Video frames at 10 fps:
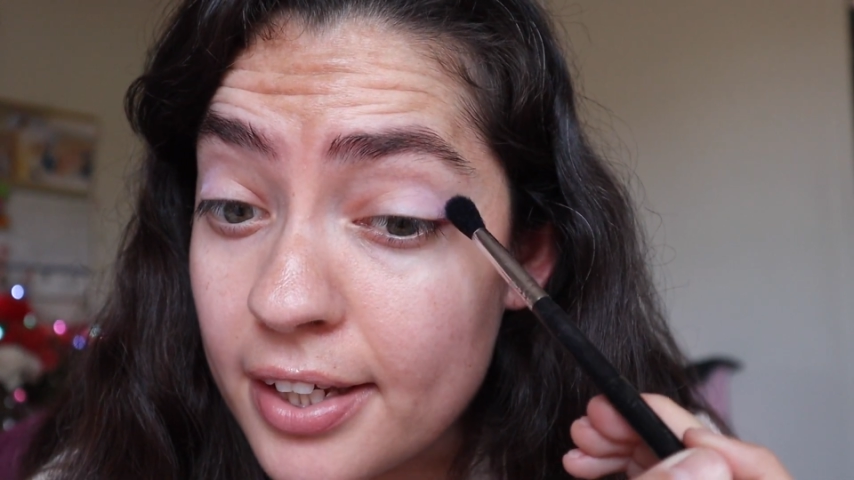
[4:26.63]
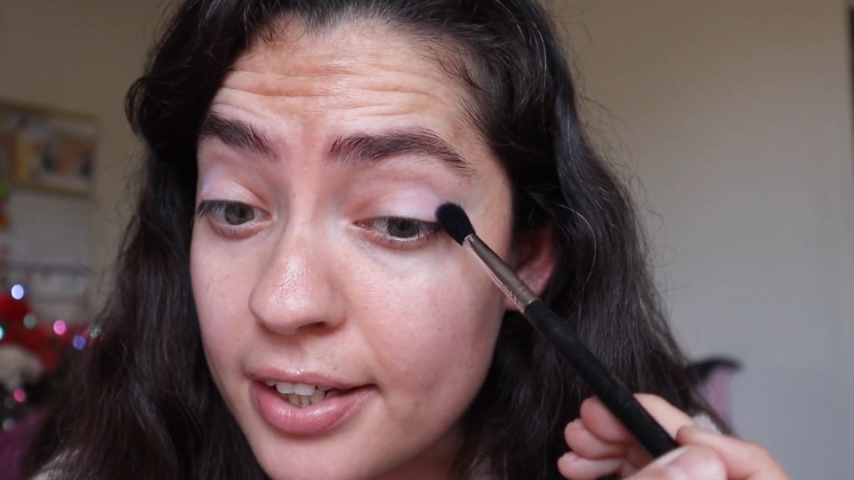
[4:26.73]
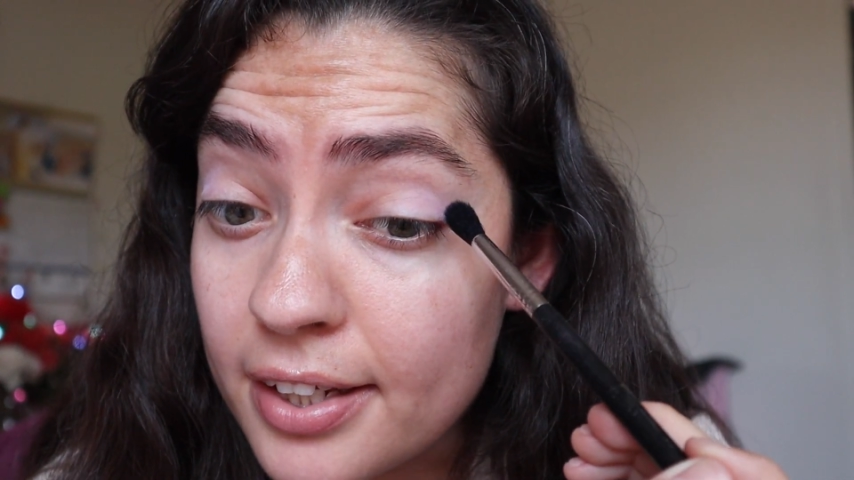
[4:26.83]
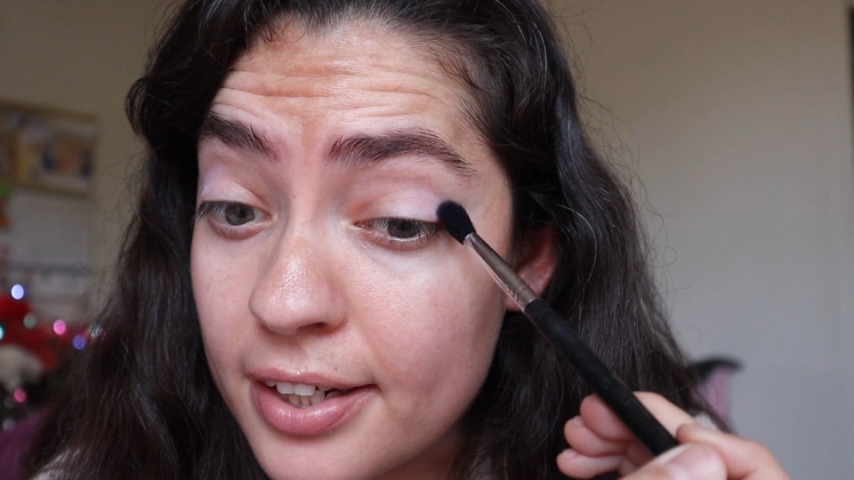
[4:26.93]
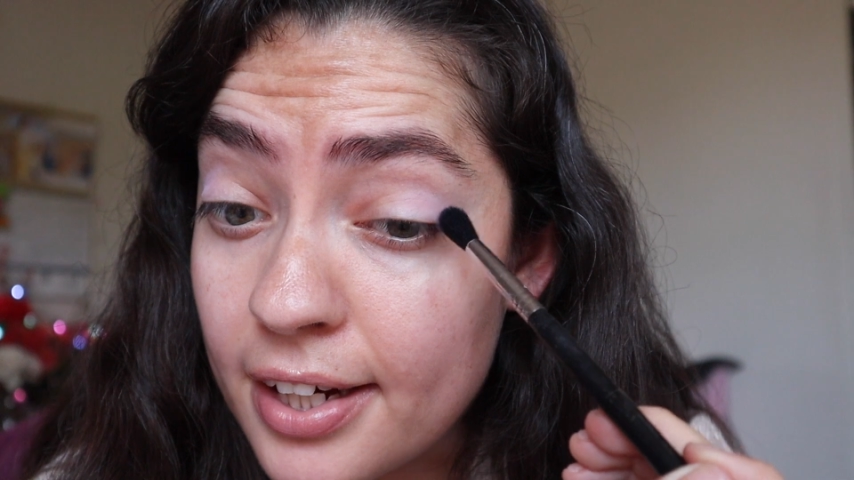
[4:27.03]

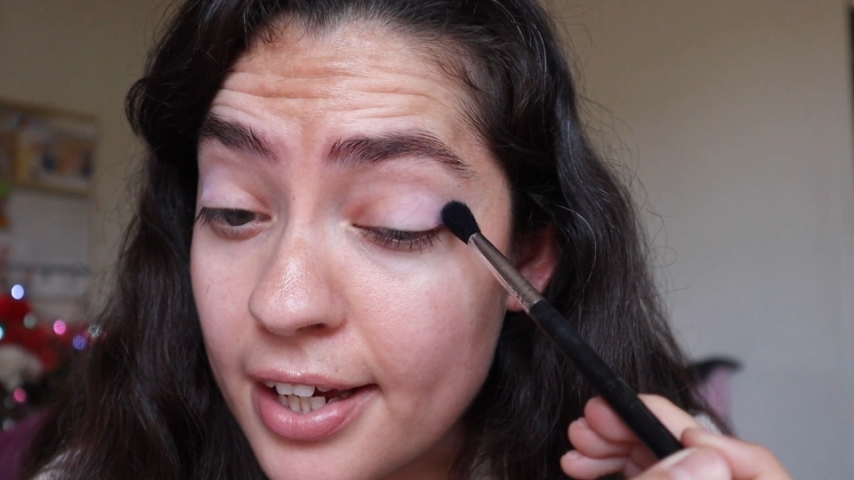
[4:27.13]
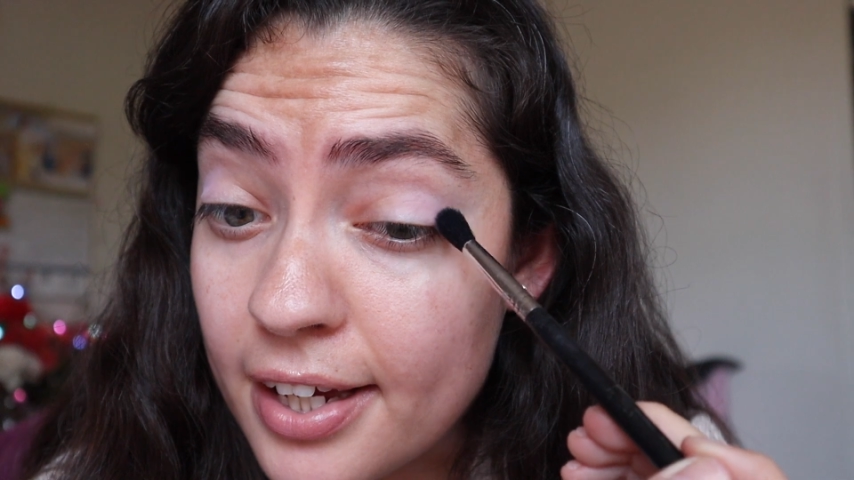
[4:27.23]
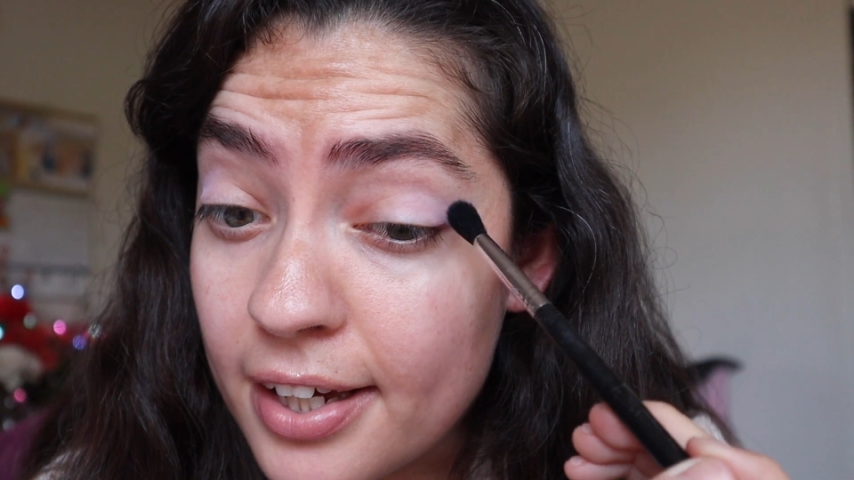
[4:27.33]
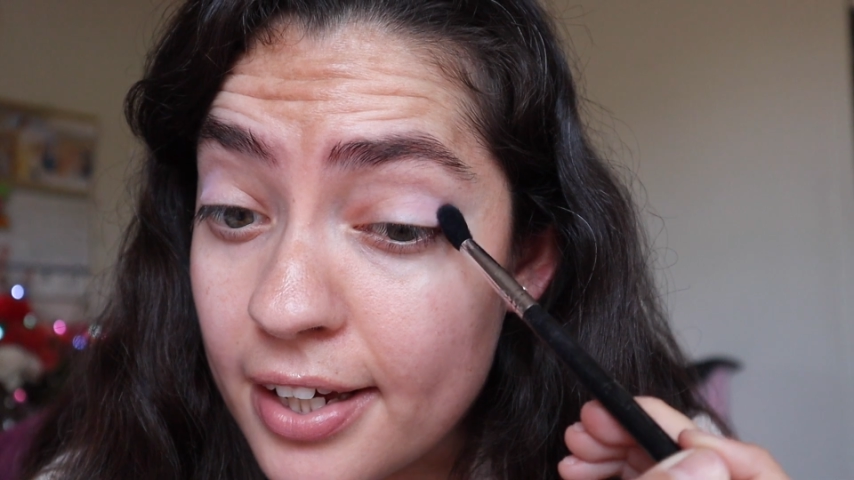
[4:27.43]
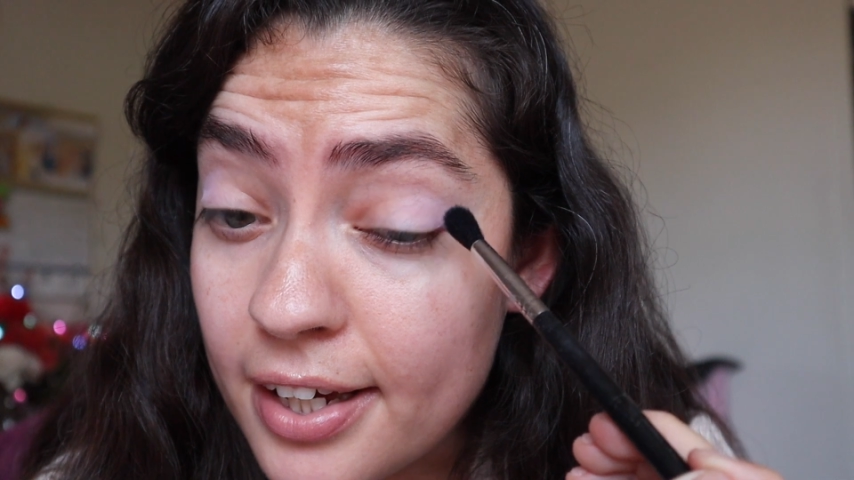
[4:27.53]
and then
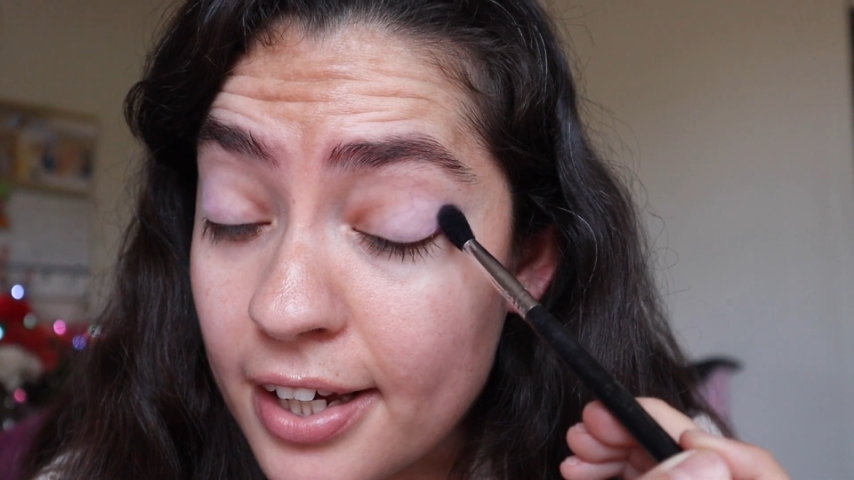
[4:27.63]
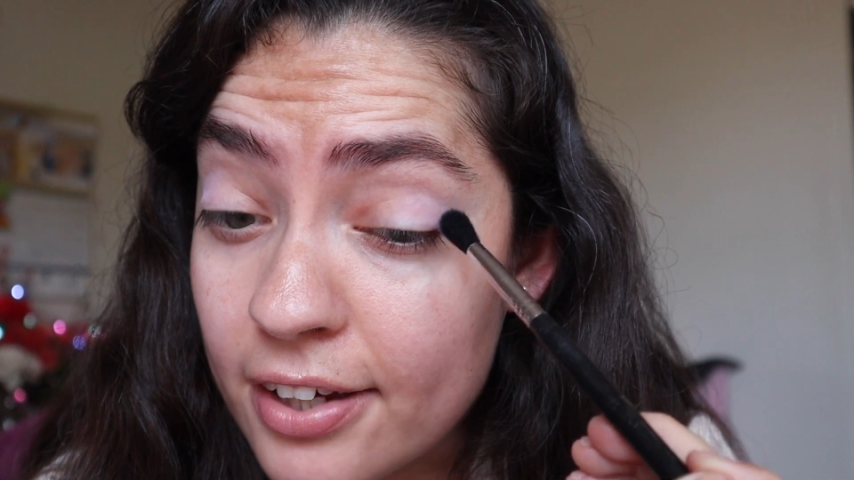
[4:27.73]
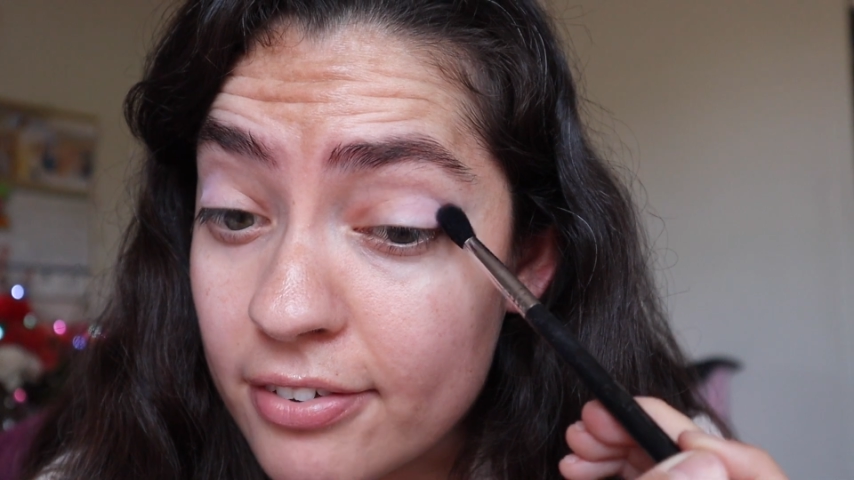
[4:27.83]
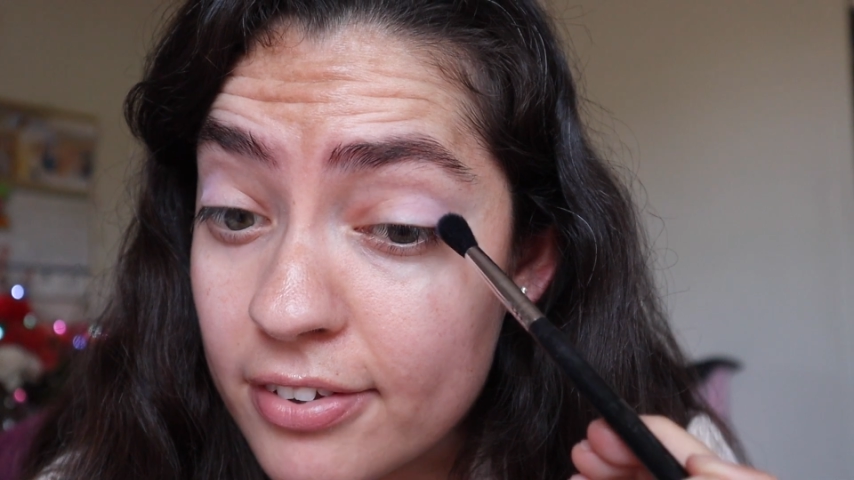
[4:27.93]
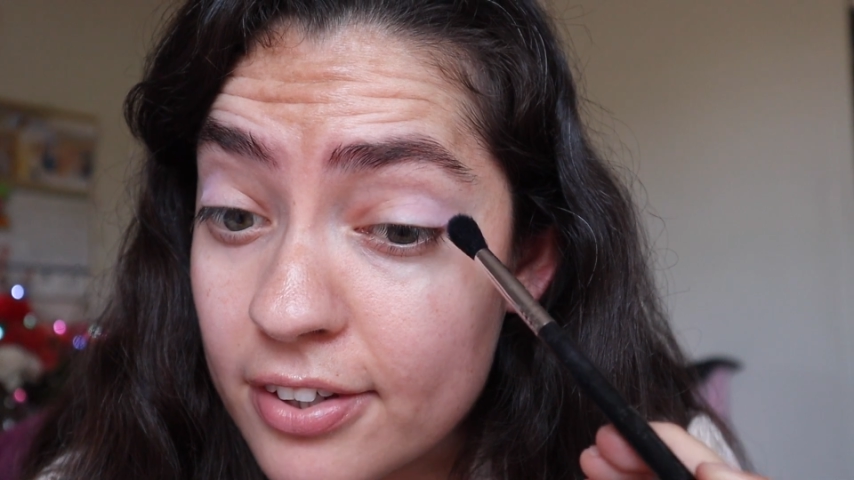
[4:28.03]

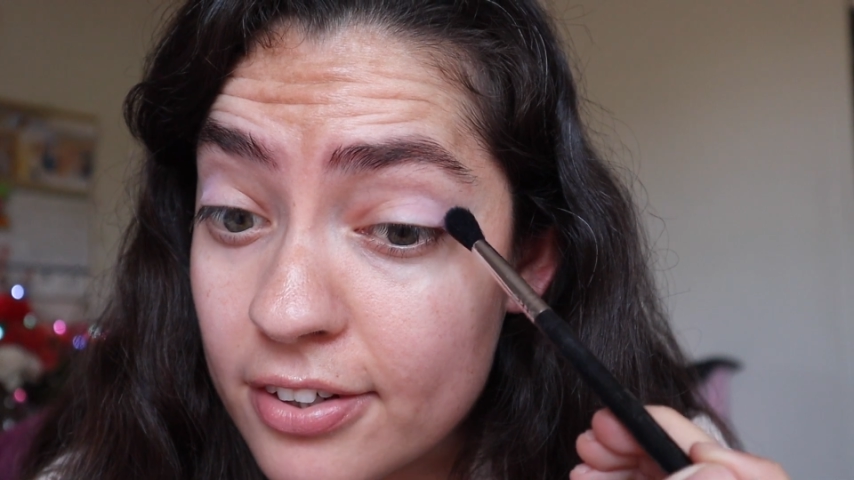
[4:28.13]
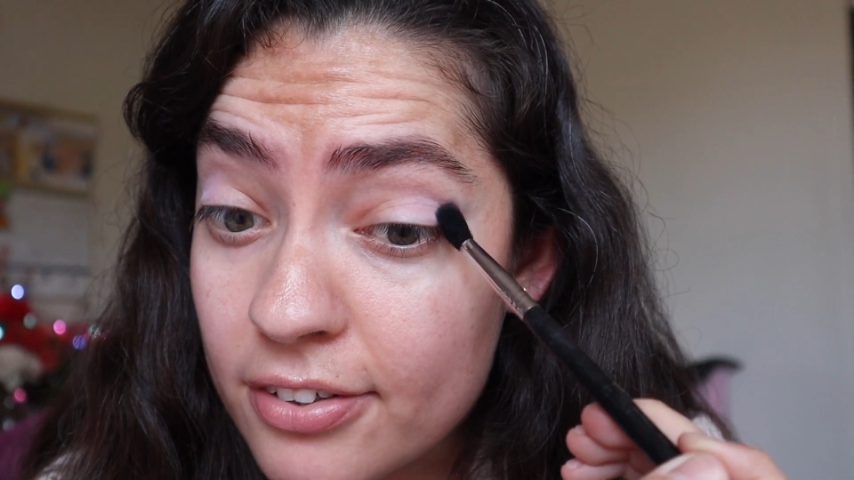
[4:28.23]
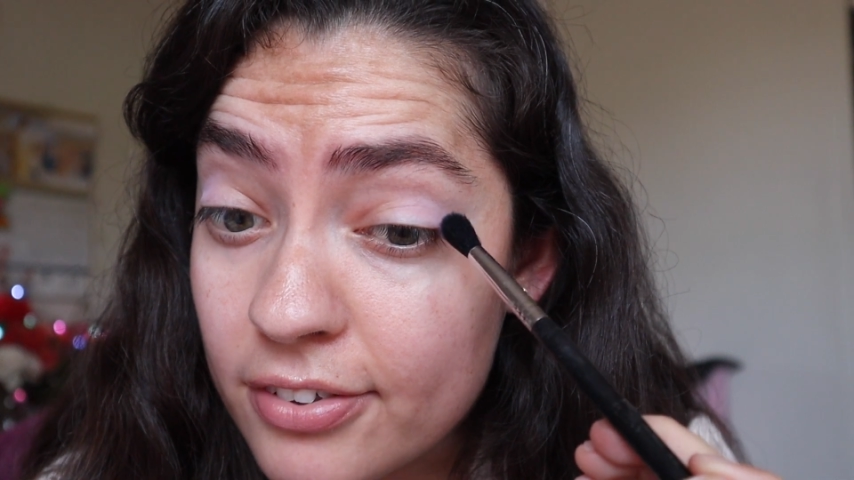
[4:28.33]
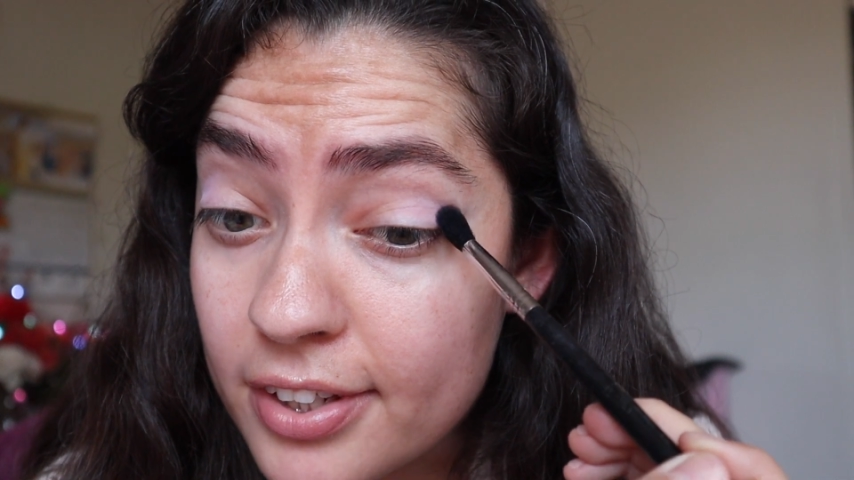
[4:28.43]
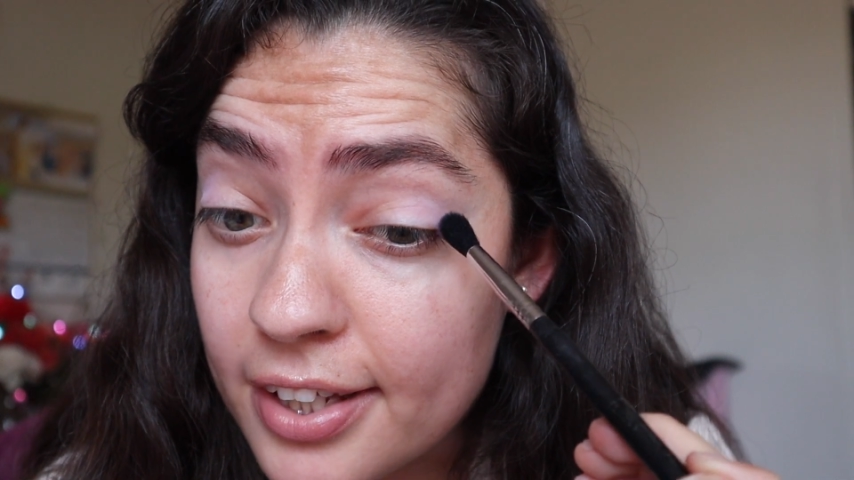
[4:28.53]

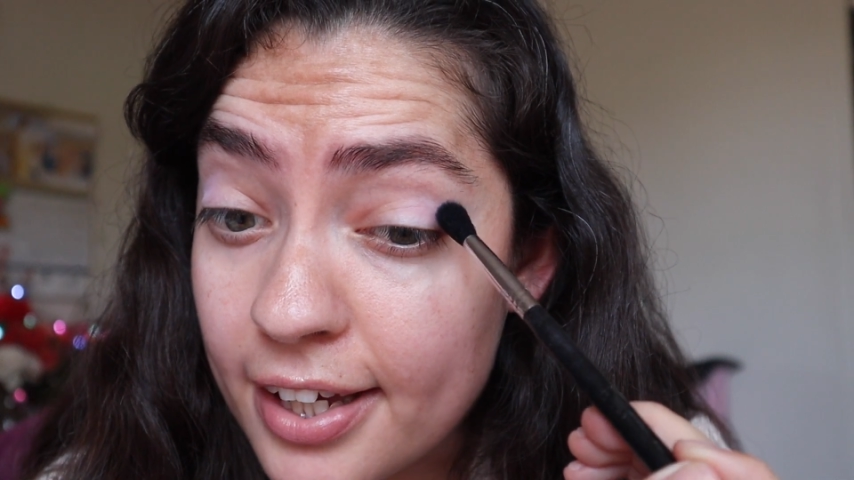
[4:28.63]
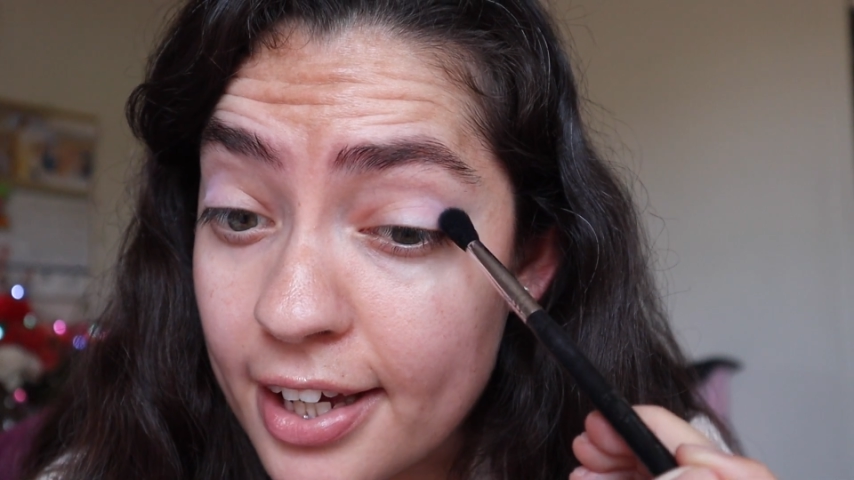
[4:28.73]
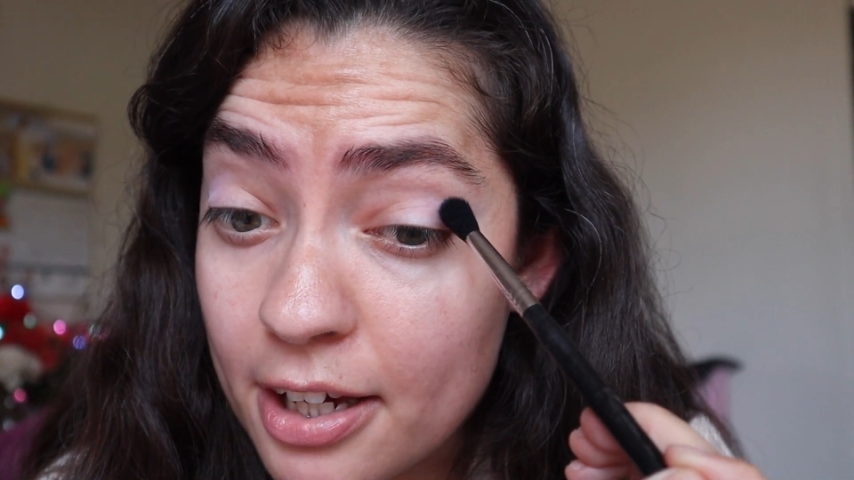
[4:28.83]
after when that